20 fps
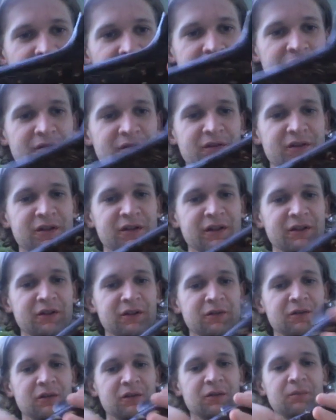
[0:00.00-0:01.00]
even checked
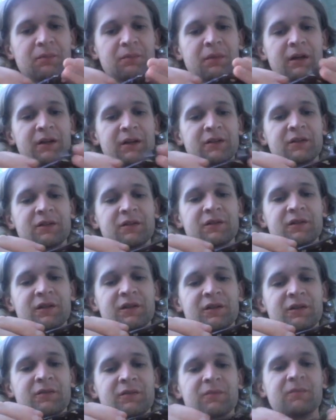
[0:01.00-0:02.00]
the pitch.
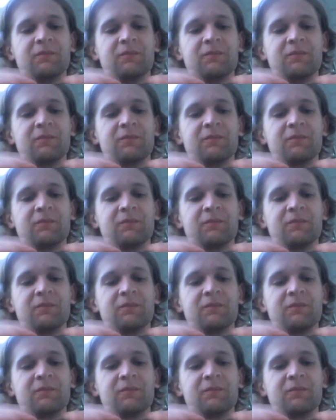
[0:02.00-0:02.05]
Just